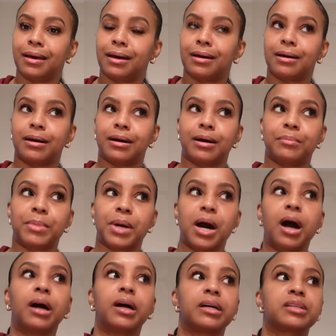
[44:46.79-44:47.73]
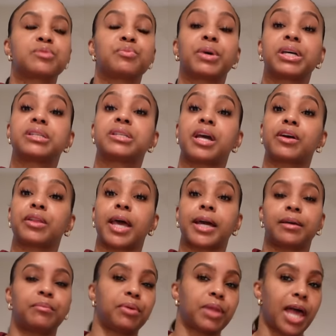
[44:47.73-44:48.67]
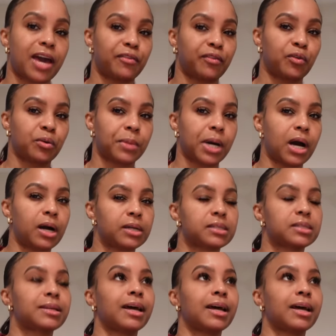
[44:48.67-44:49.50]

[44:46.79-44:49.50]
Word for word: um, Uggs because they're like platform Uggs,